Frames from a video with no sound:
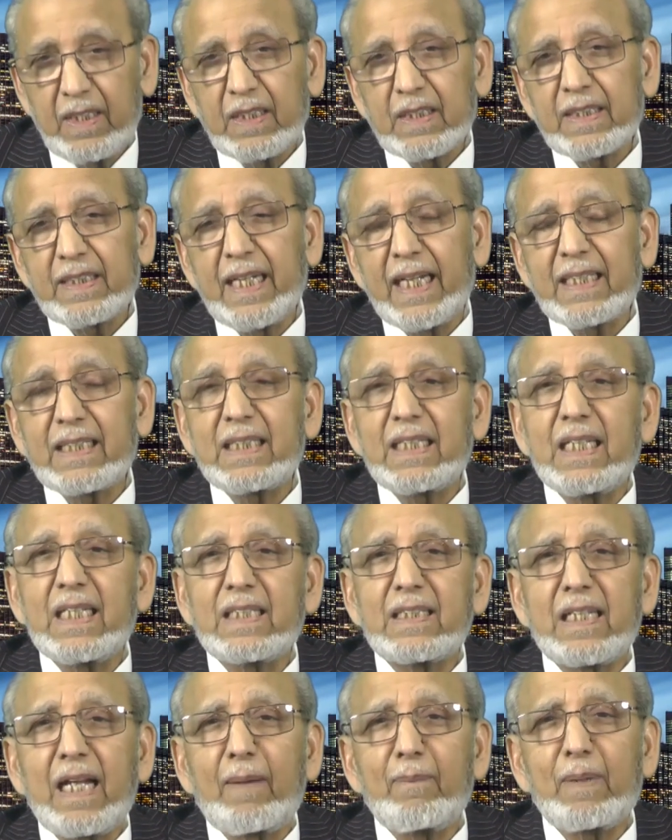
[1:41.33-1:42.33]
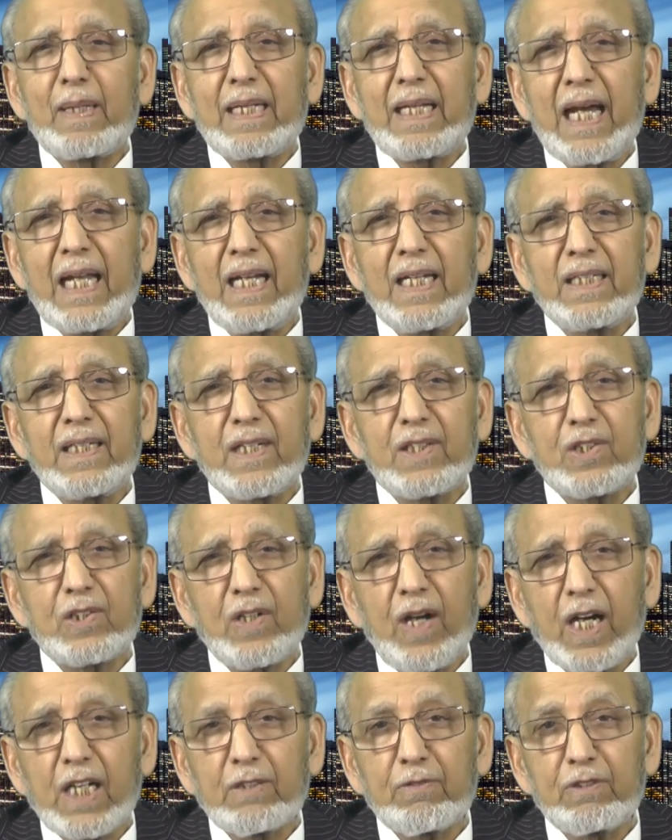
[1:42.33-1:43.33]
that Islamic calendar
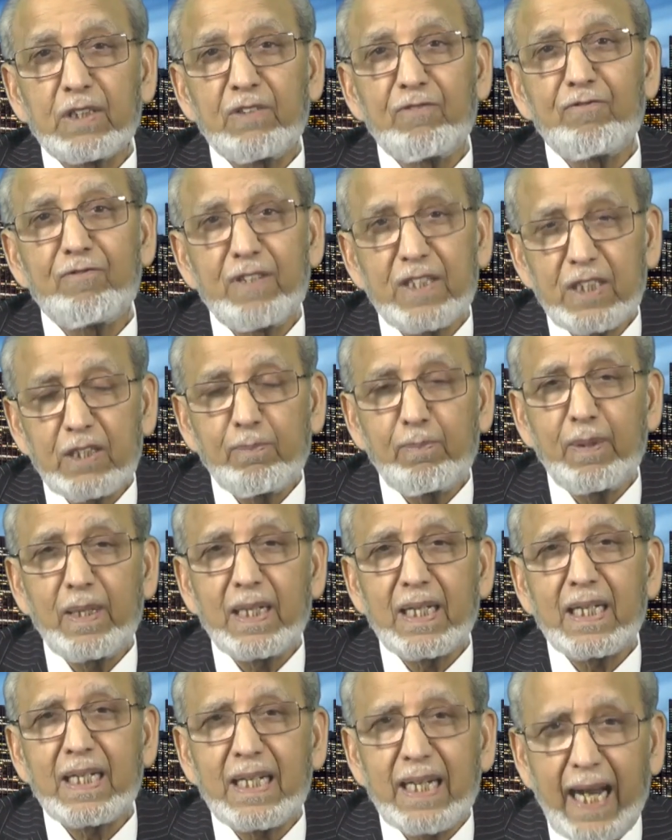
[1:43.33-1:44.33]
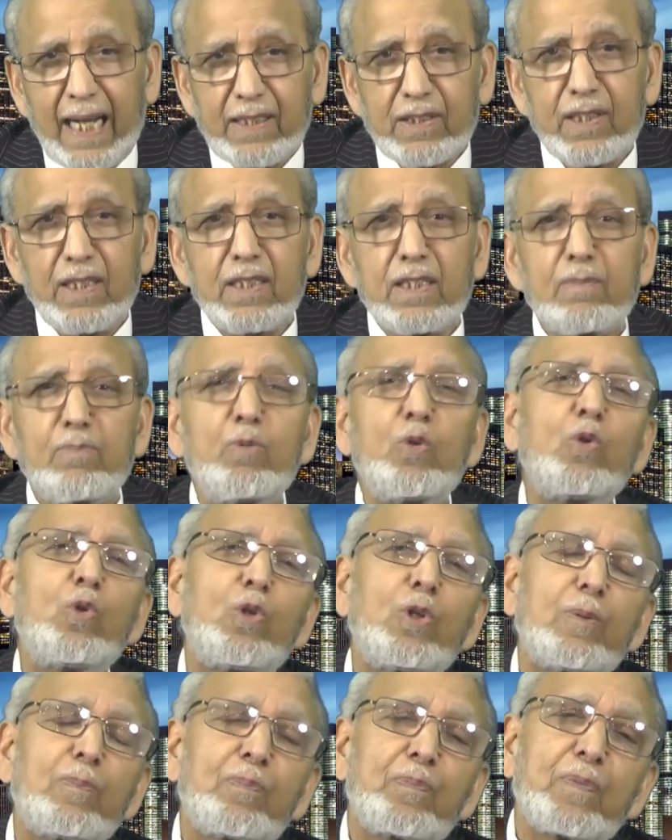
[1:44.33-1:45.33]
starts with a visible crescent
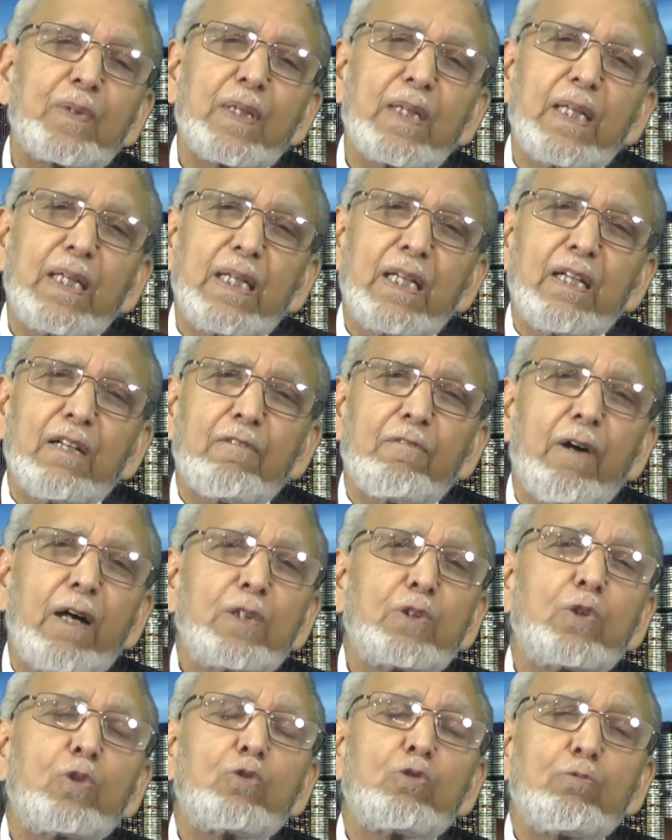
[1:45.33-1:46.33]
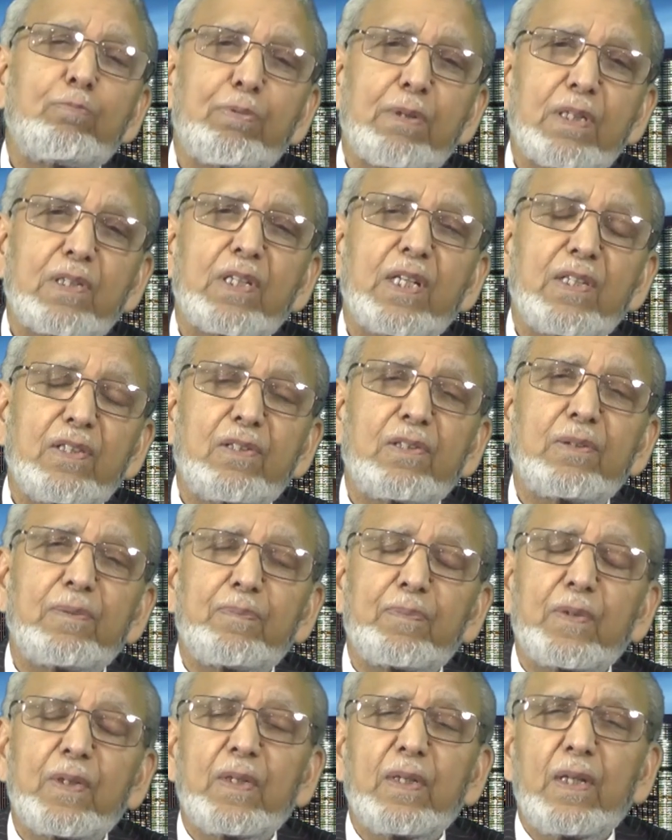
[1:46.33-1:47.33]
moon. 1 to 2%
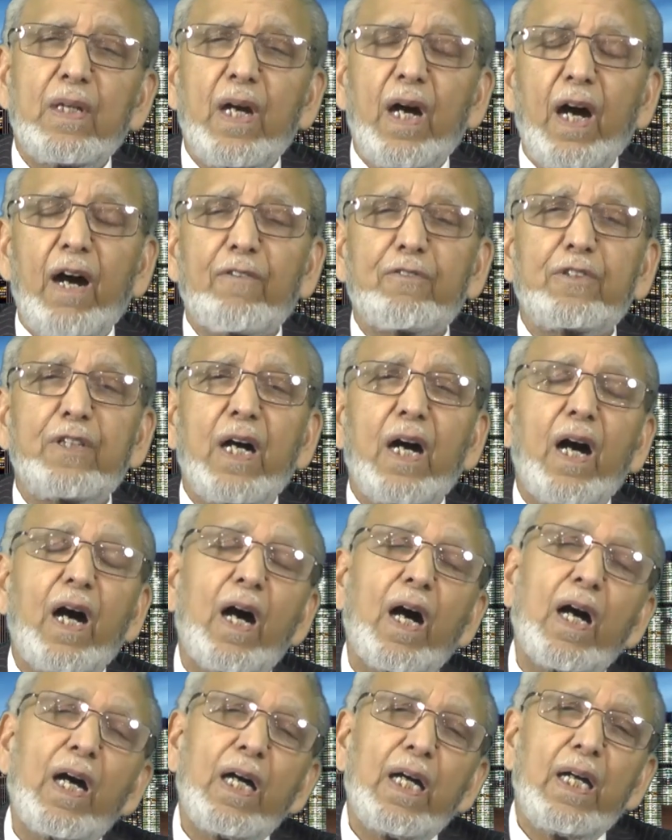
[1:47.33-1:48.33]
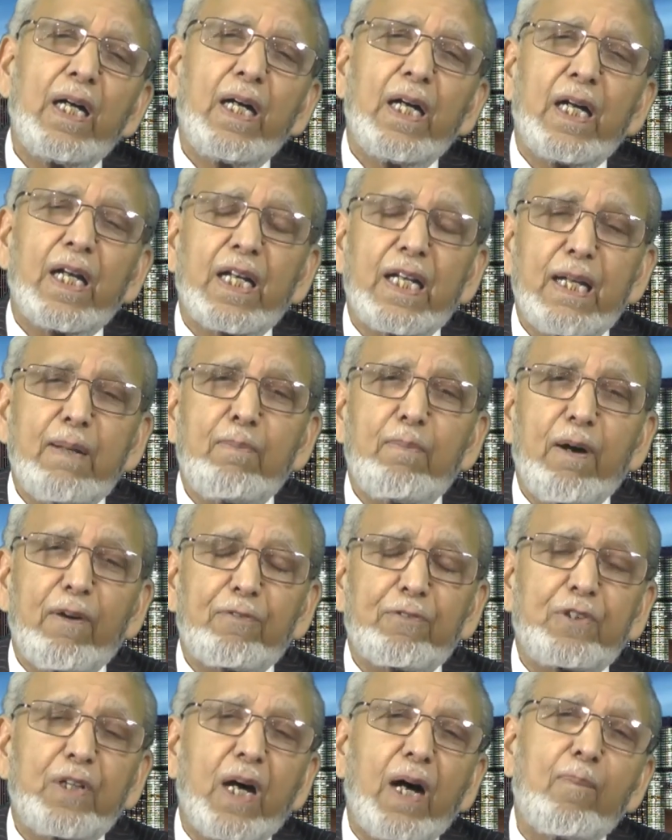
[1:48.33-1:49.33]
of the rim
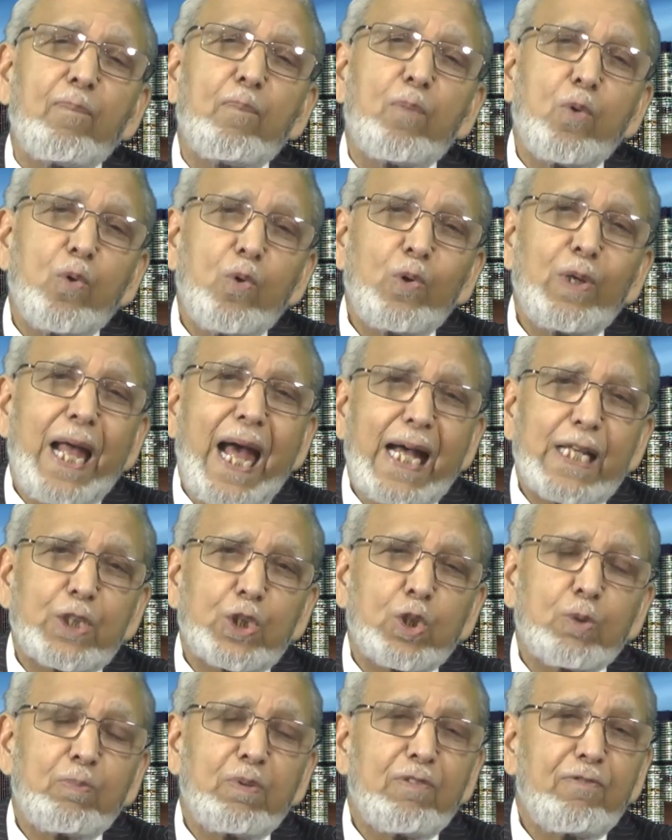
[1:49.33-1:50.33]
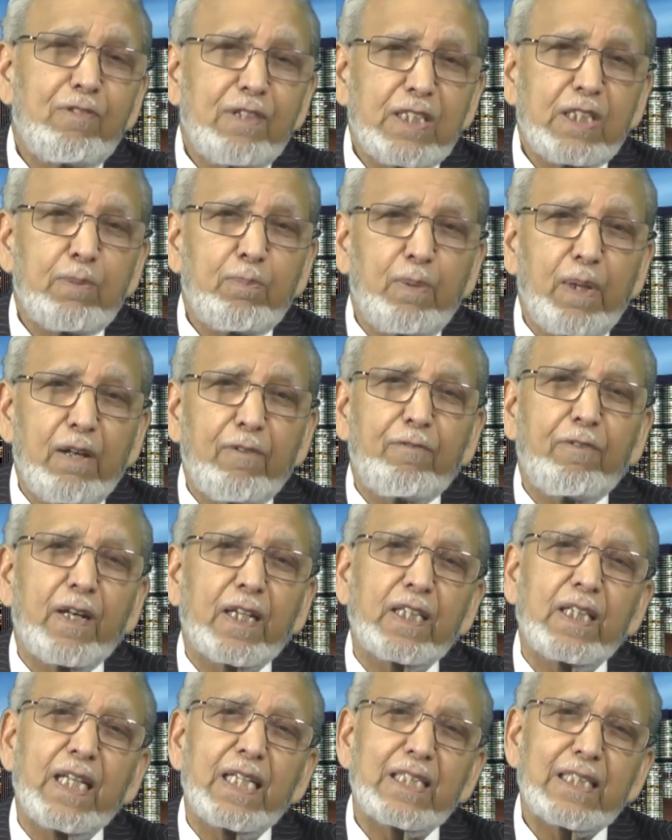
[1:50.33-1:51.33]
of the moon has to be visible for
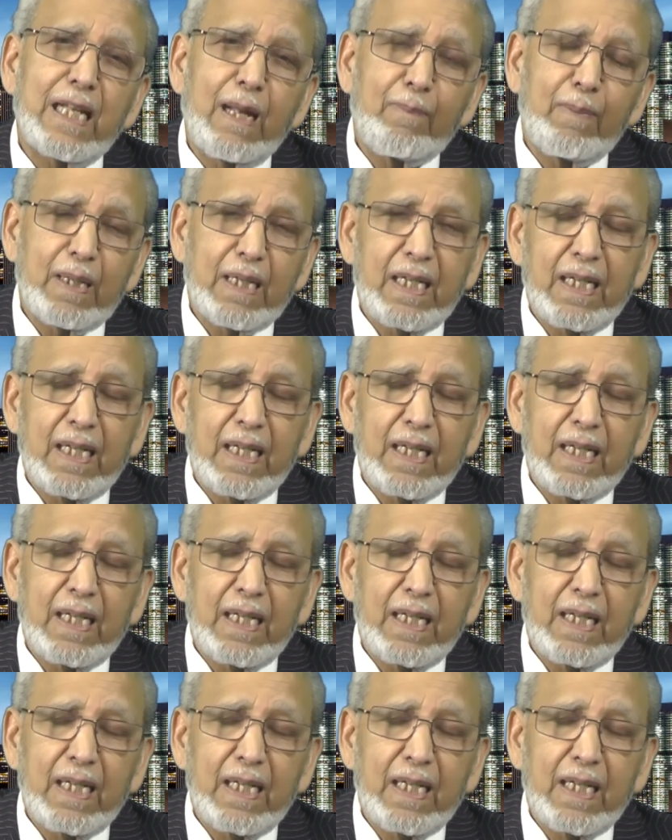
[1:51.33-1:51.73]
the Islamic